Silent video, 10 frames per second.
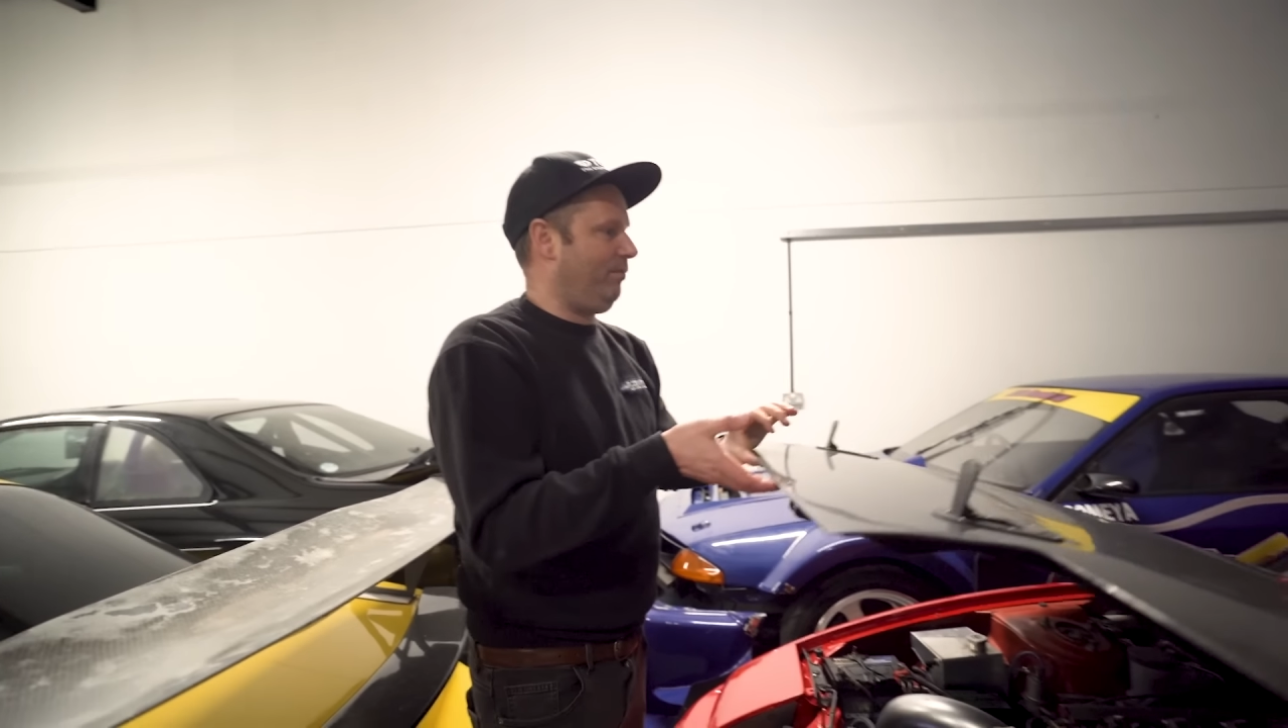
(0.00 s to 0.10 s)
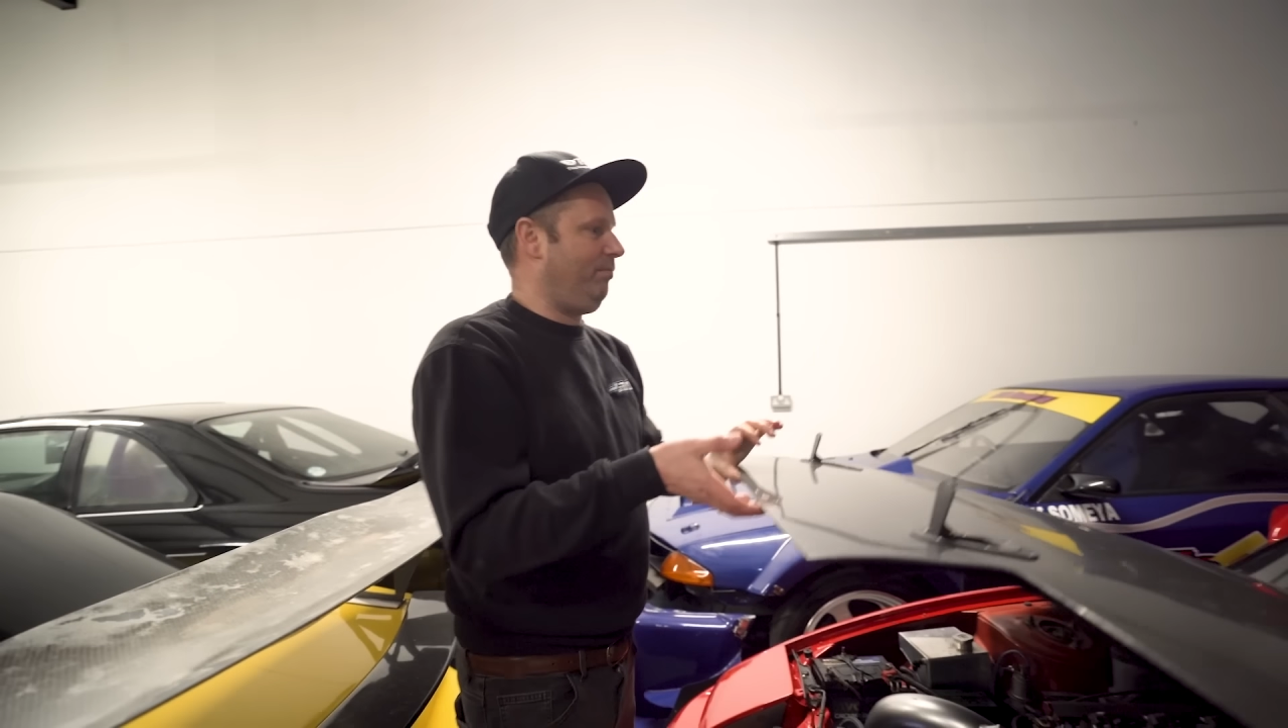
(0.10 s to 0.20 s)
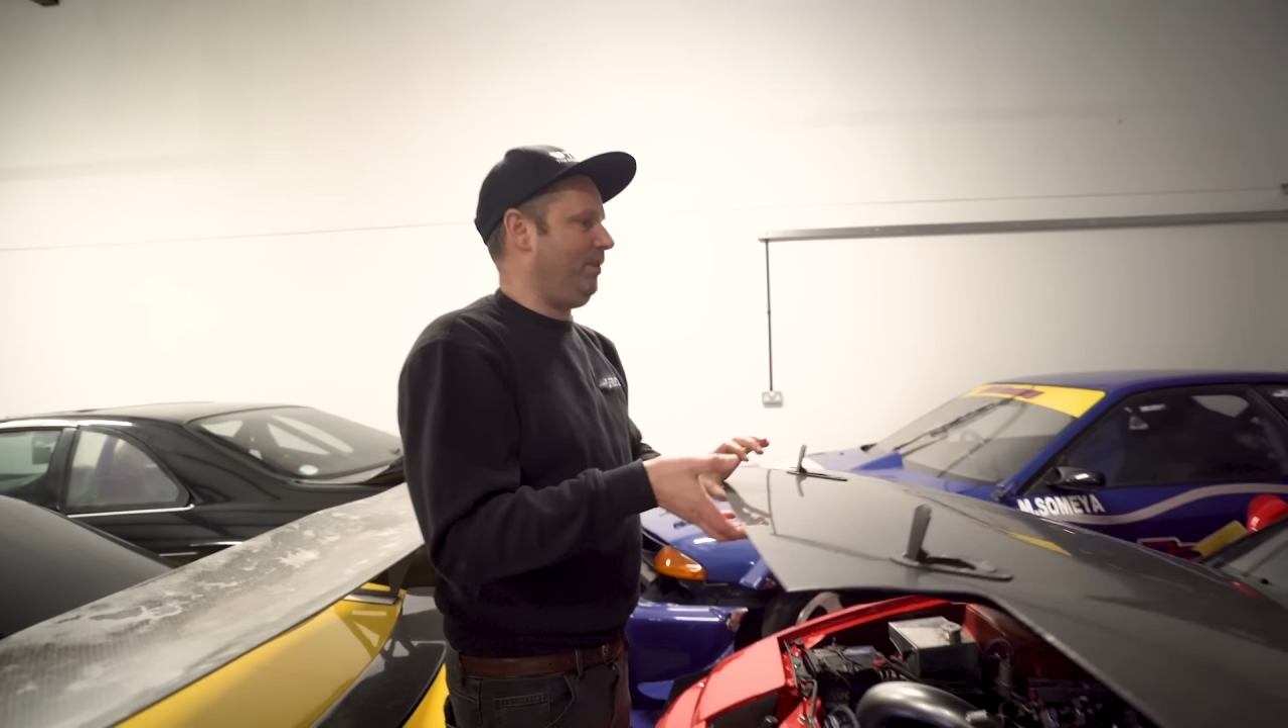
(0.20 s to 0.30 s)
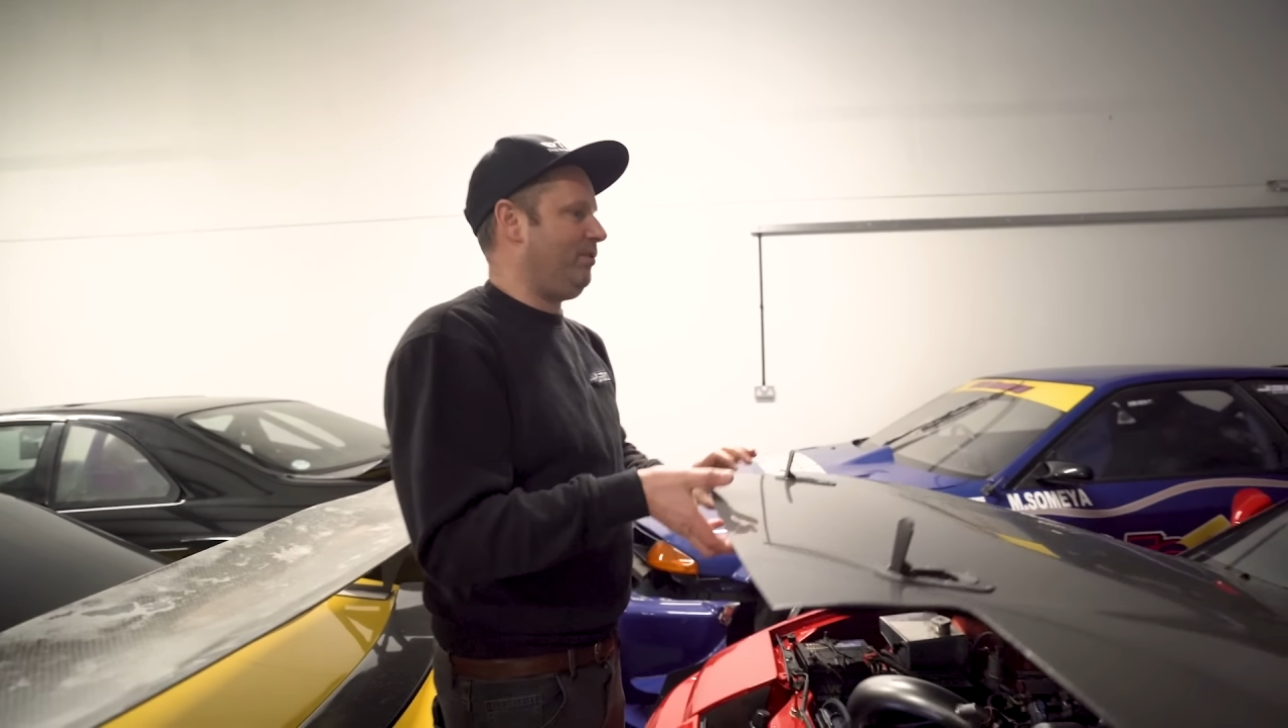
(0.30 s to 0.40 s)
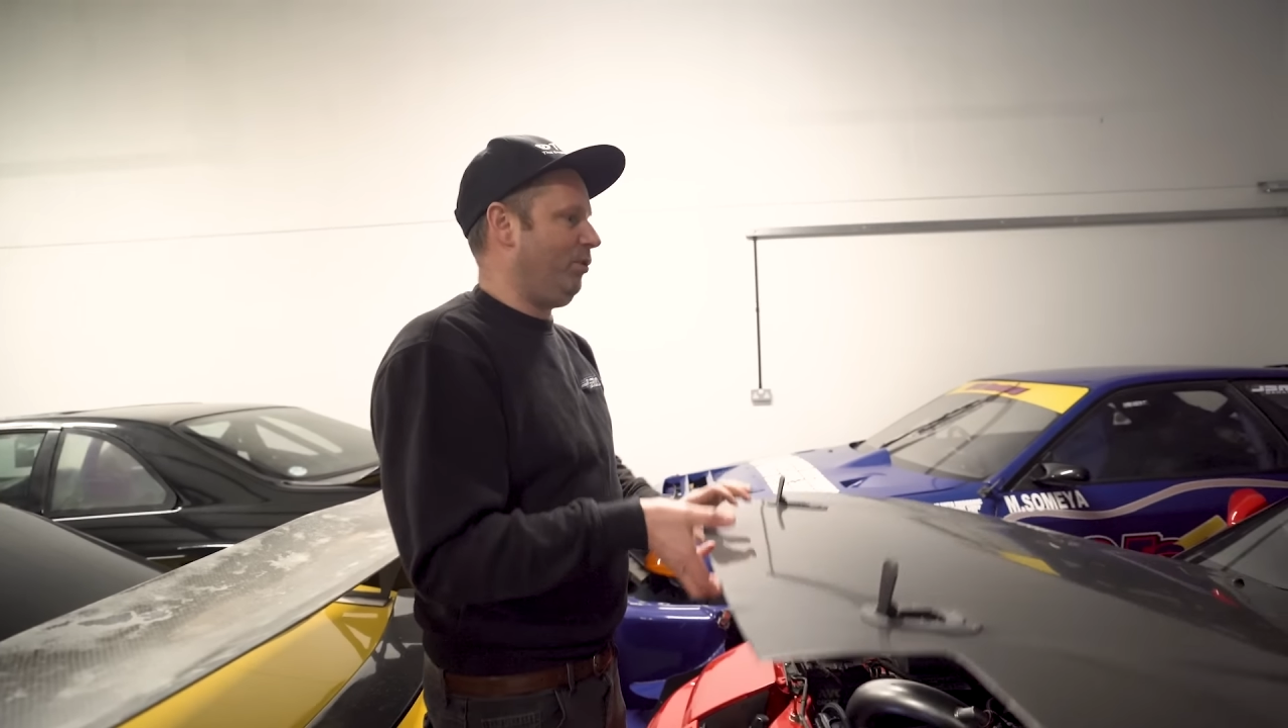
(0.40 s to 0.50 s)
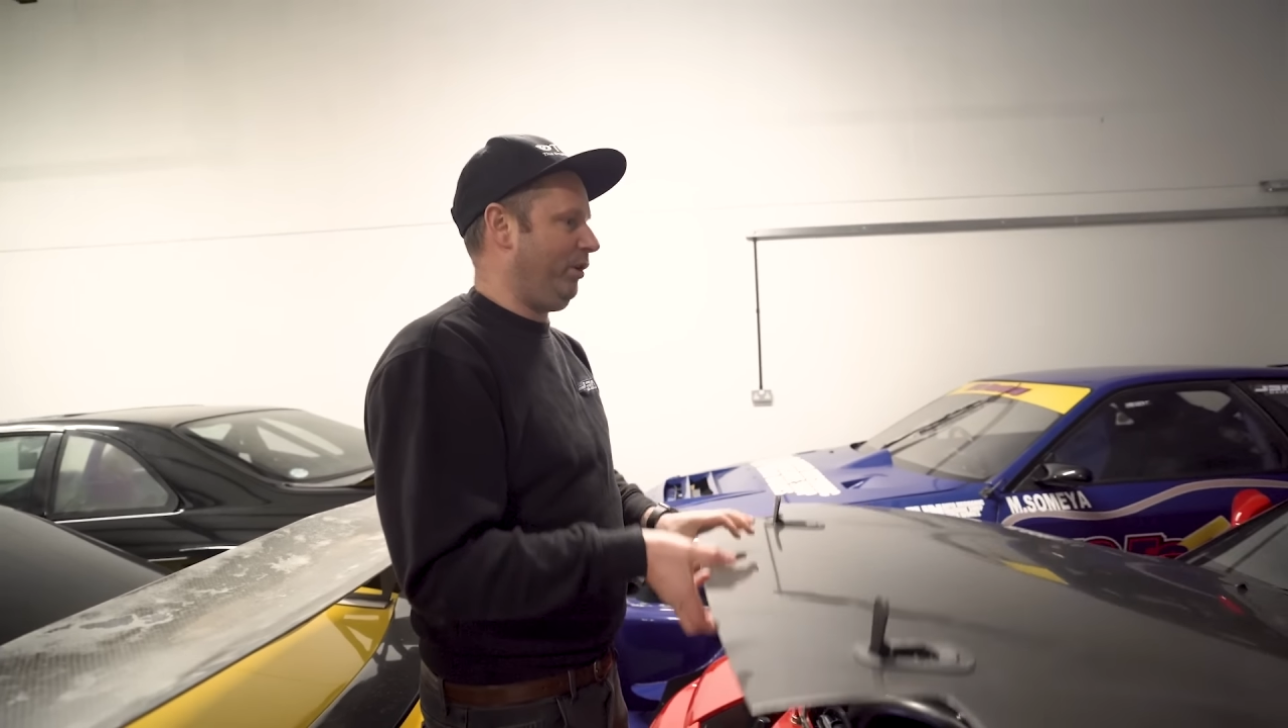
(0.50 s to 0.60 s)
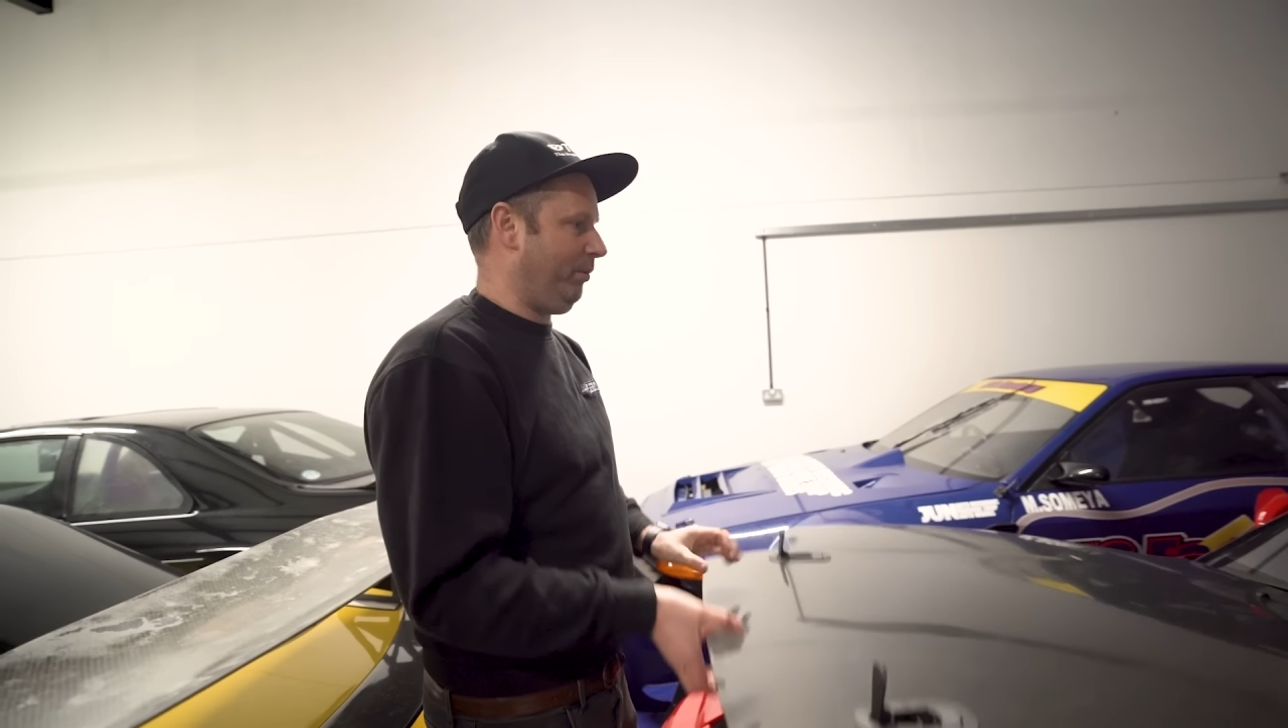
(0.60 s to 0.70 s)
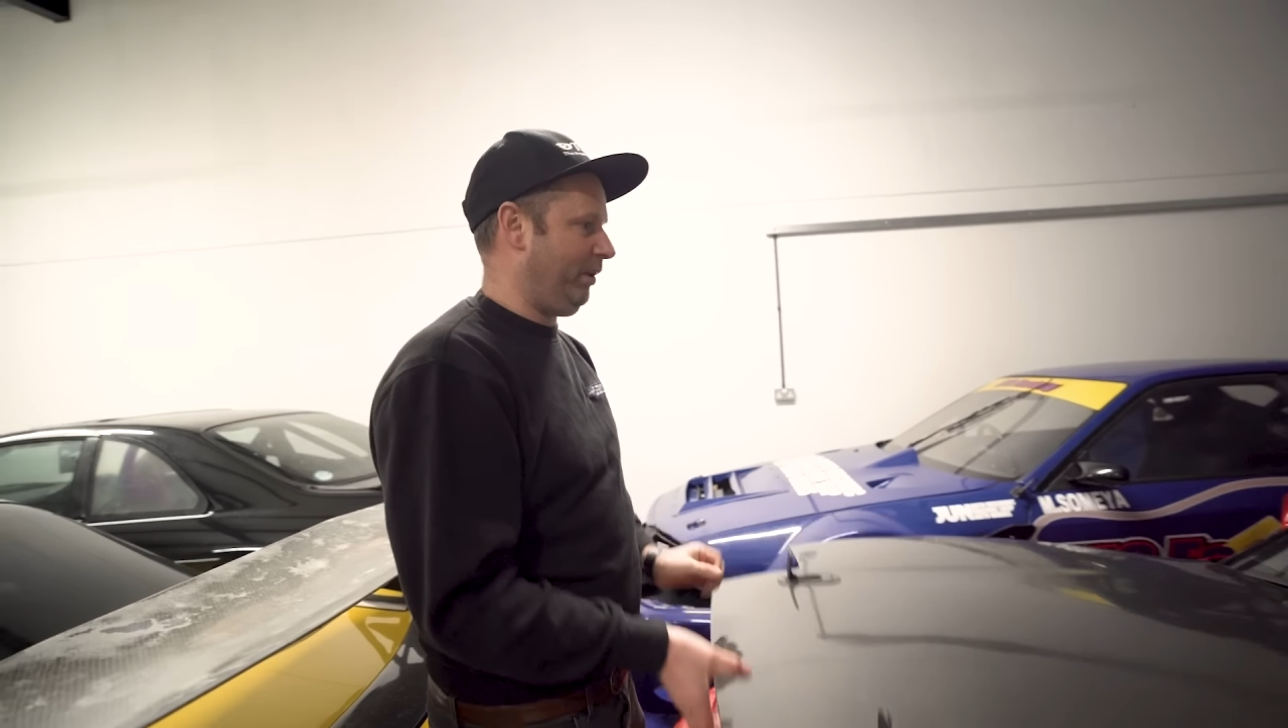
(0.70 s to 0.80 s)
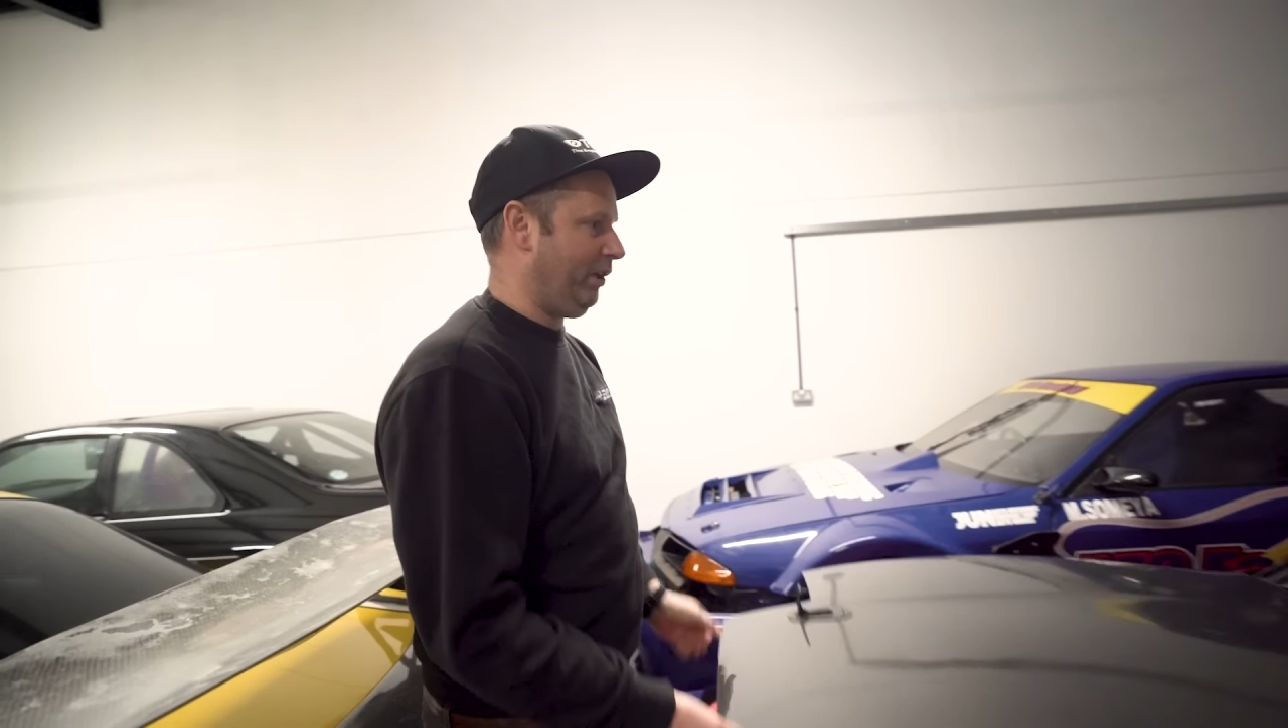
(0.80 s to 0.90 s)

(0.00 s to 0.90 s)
been toying with